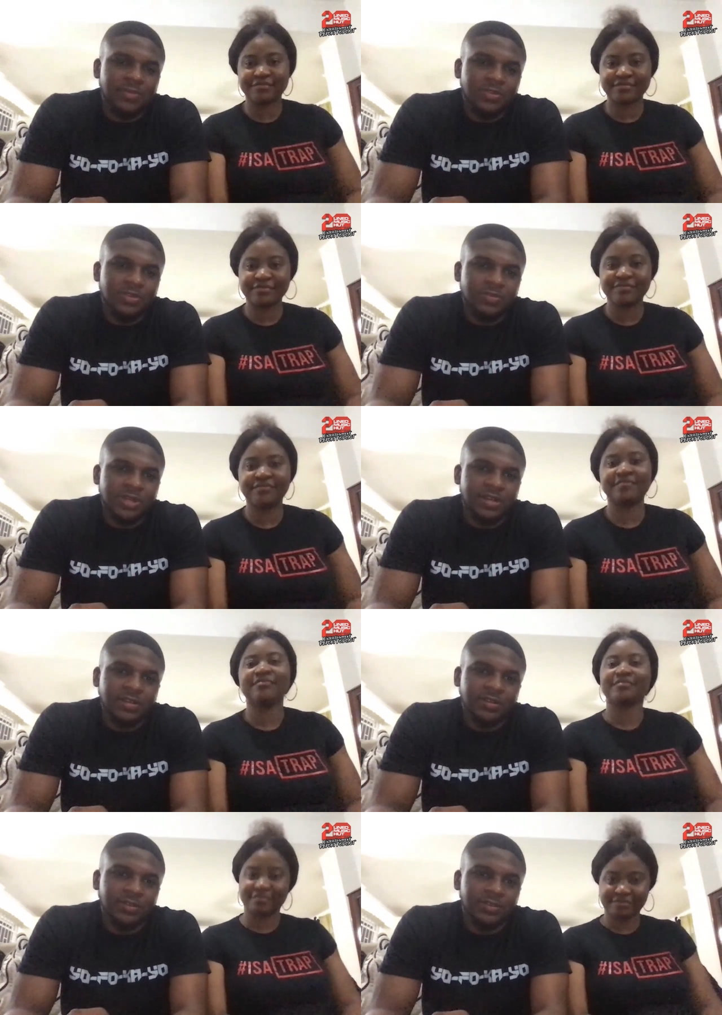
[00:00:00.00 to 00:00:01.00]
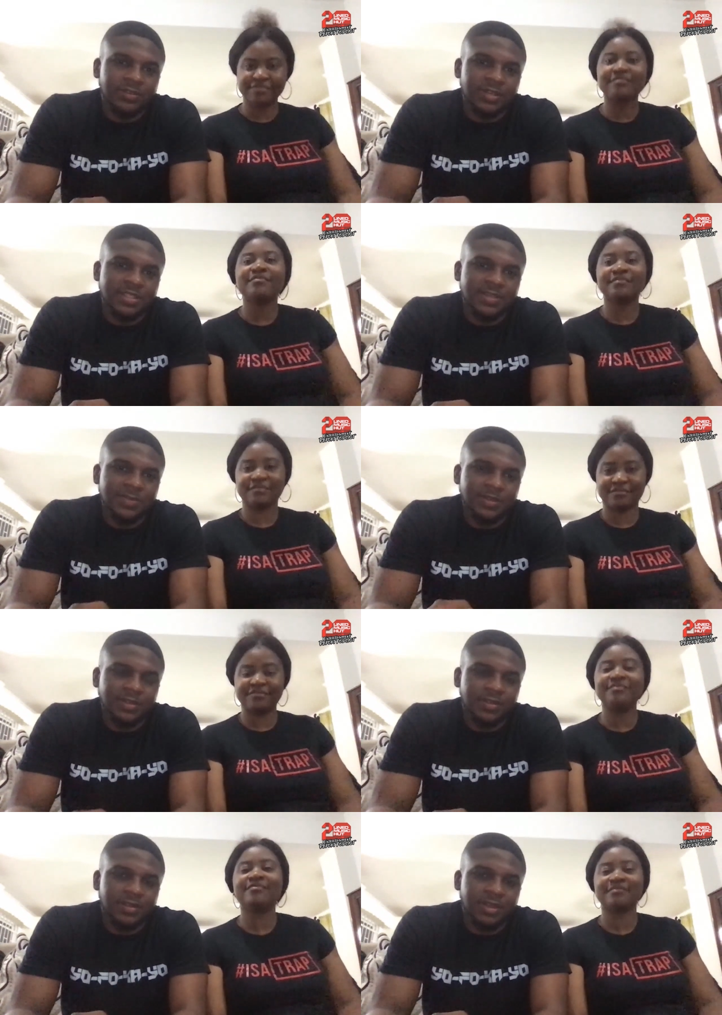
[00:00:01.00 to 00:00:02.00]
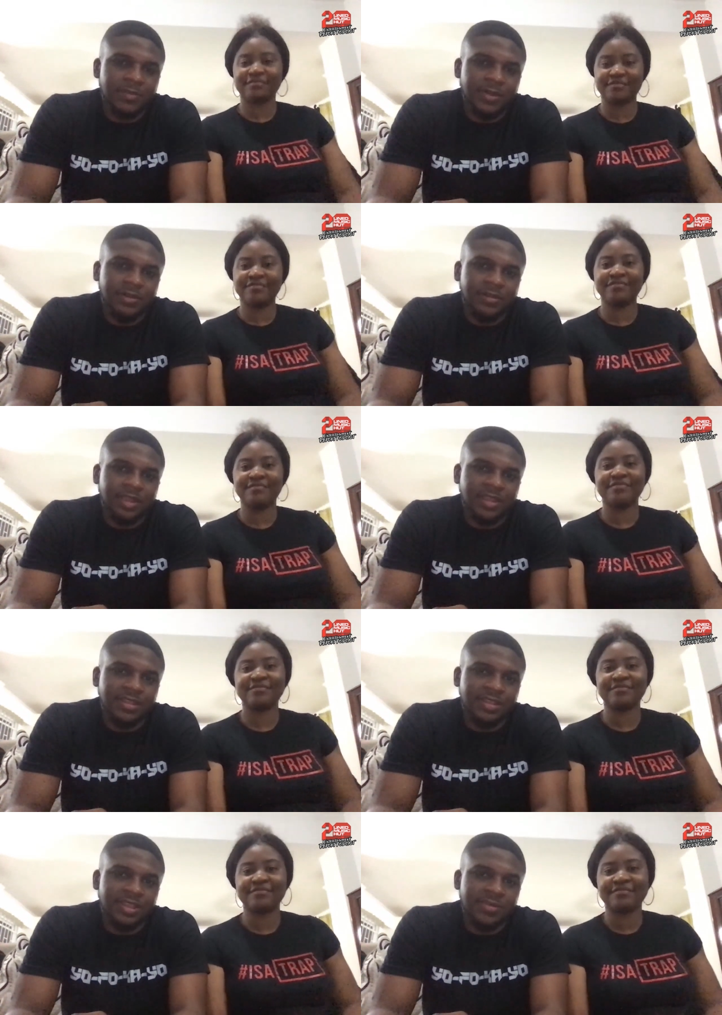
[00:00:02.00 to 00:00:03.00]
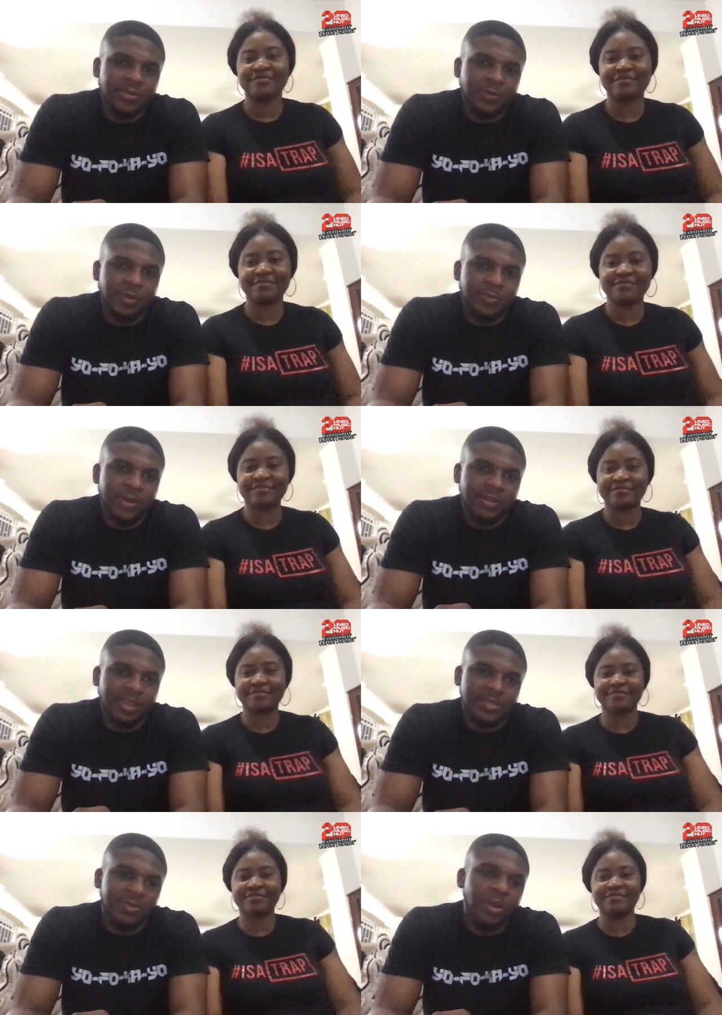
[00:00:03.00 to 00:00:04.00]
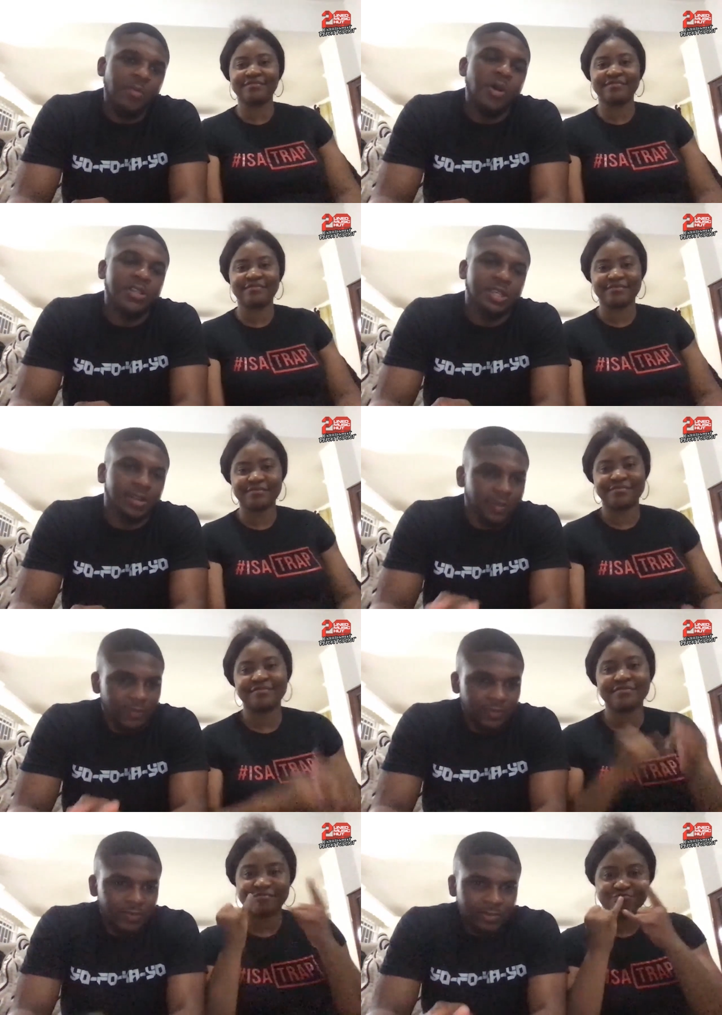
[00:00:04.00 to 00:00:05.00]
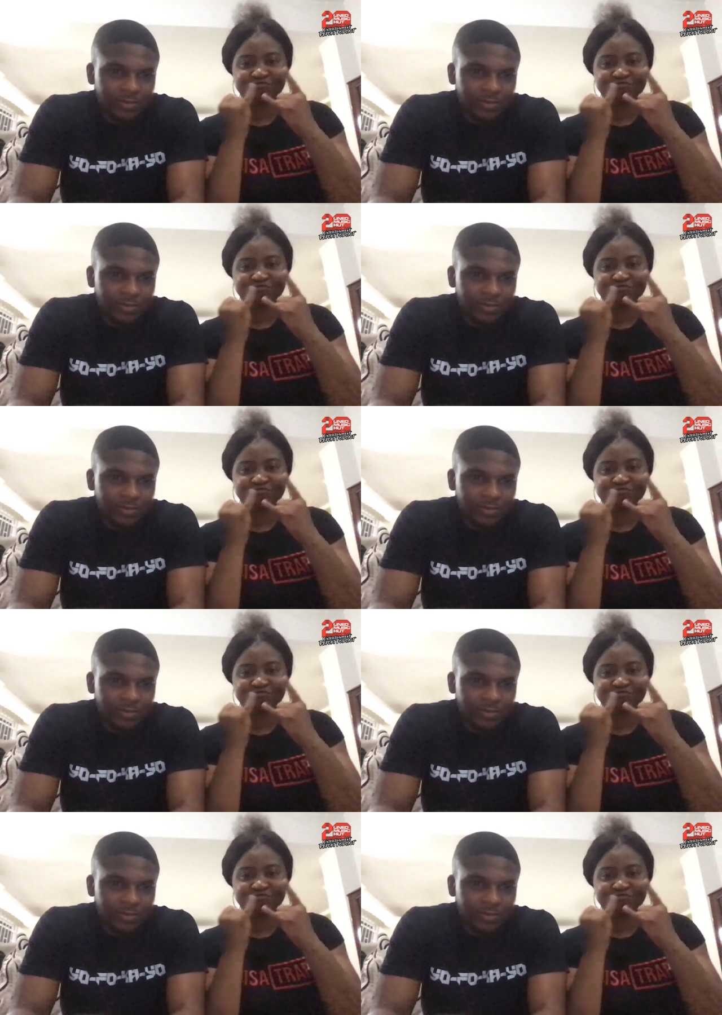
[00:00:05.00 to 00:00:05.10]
Speaker 1: to them YouTube channel too. You see me? Yeah, man, the Entertainment Report Podcast. Big up, Muscle.